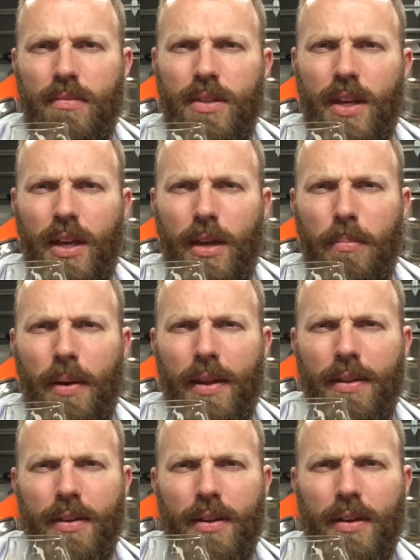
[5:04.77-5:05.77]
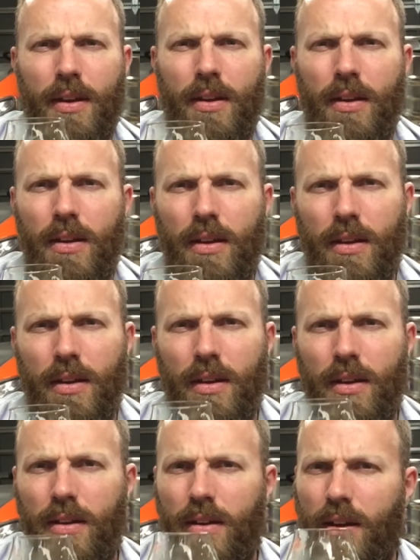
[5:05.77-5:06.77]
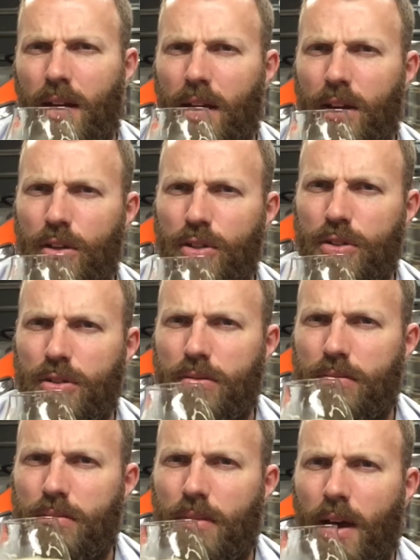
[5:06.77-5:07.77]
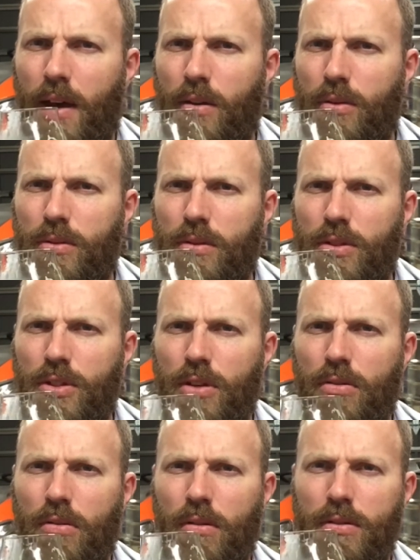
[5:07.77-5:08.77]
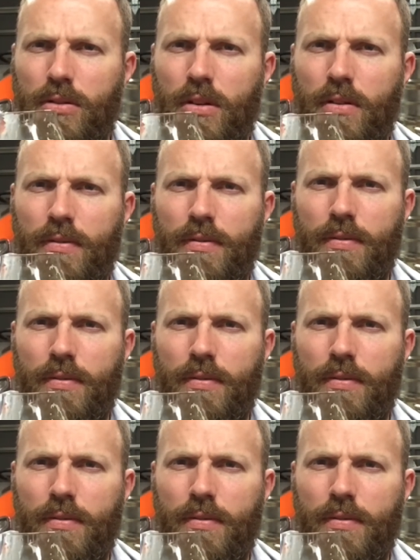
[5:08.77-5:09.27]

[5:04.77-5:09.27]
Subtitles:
taking a punt that English ales in general sort of